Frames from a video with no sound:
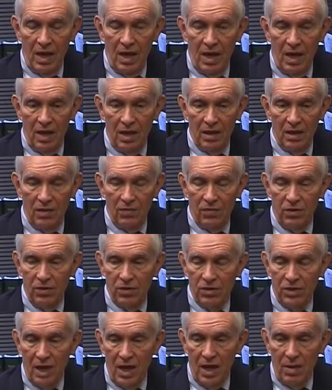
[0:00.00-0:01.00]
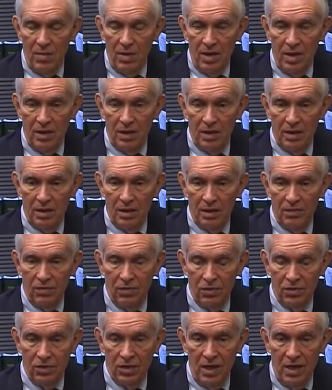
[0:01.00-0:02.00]
And the first
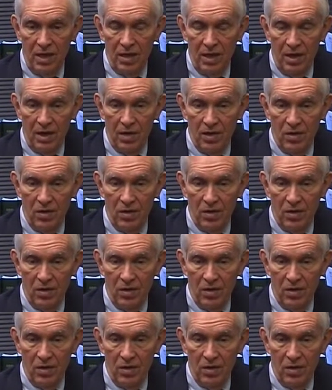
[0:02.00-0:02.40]
day there,